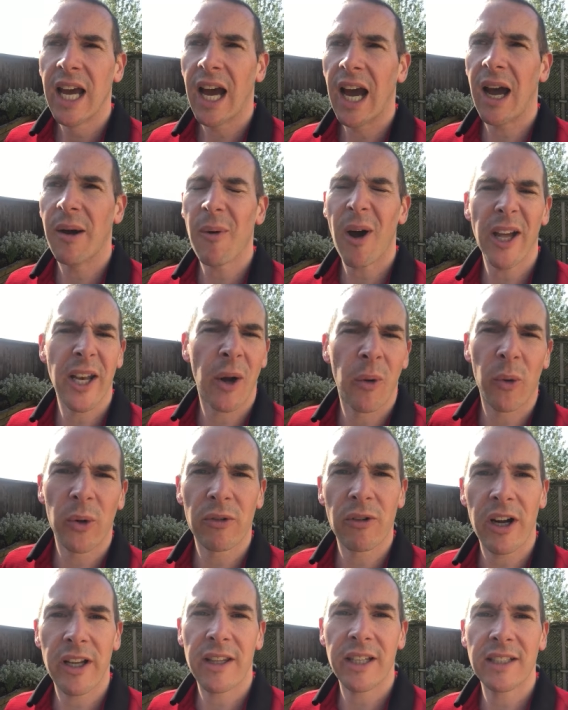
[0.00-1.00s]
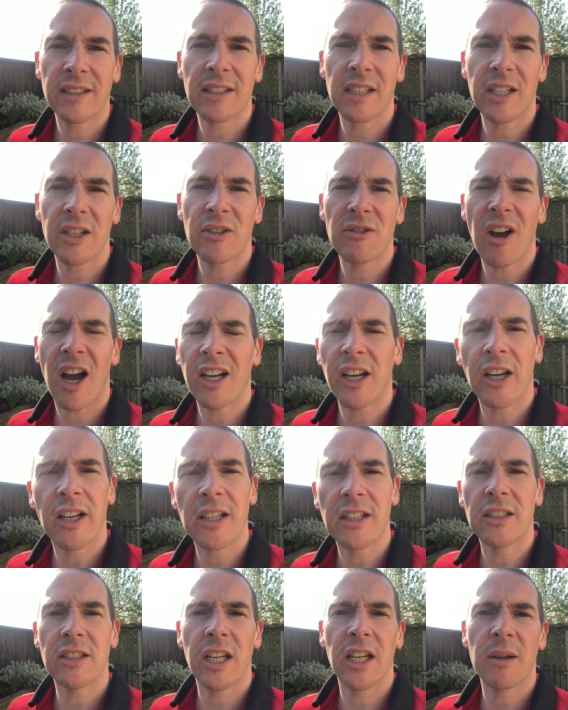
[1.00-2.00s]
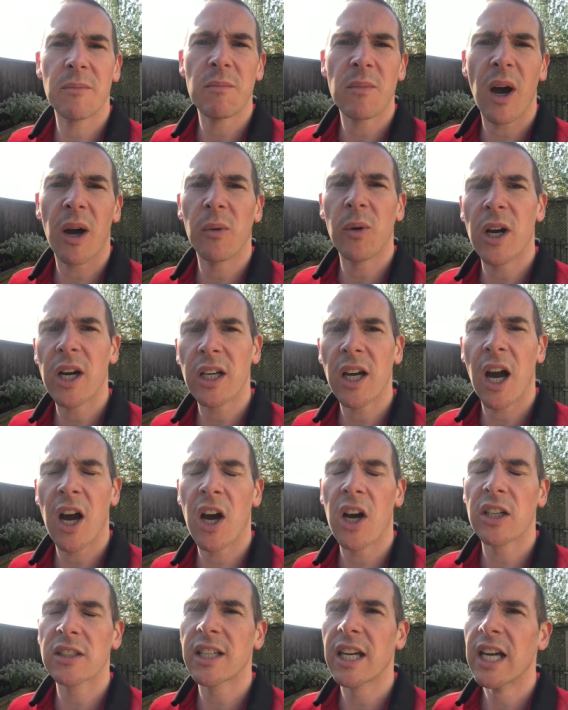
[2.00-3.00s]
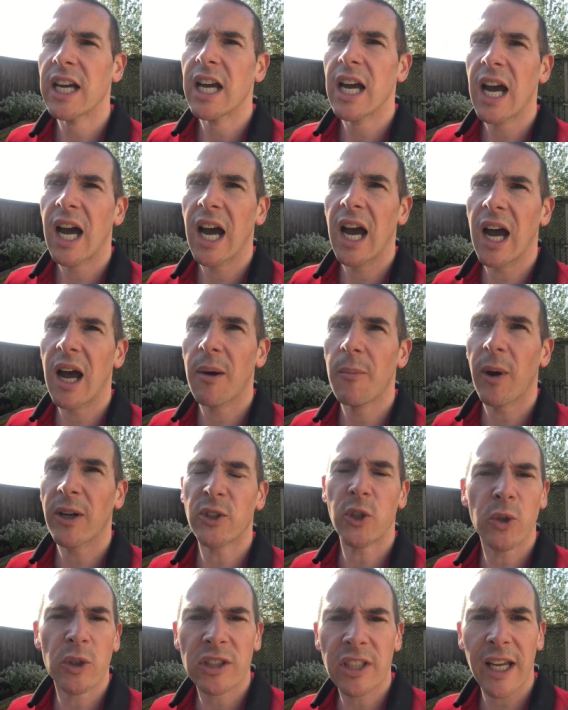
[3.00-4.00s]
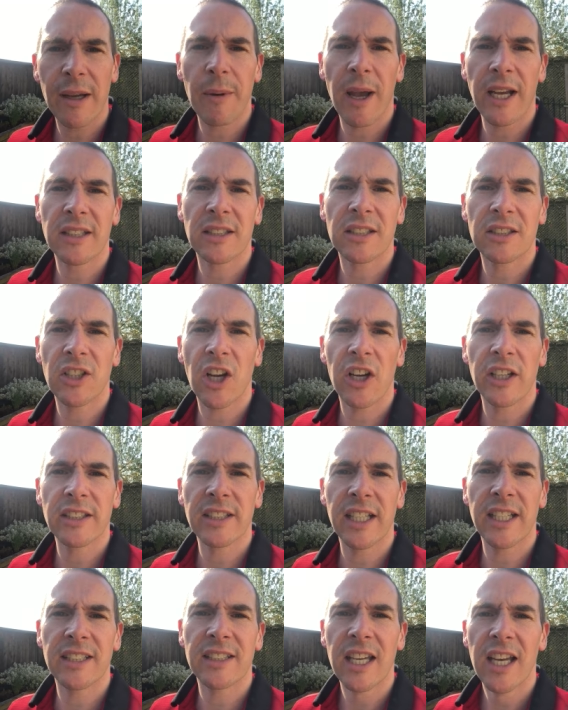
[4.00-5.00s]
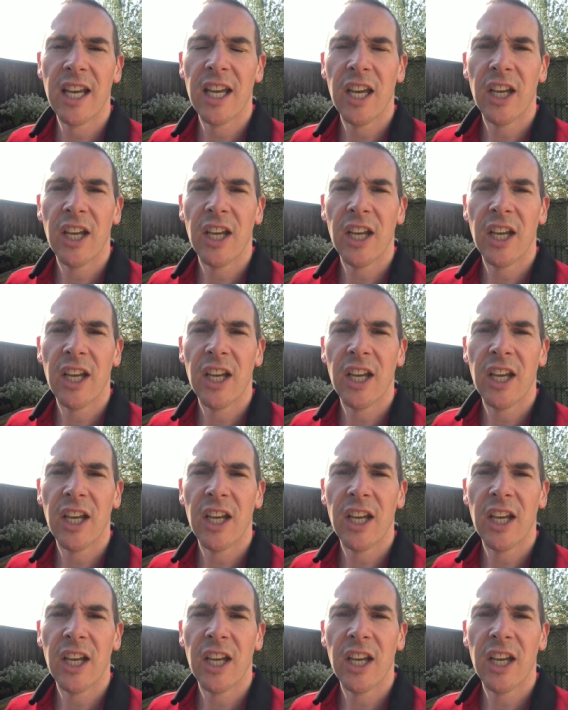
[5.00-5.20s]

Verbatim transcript: Um, I know all the right things to do. I go to the gym, I work hard, um, I do the same exercises.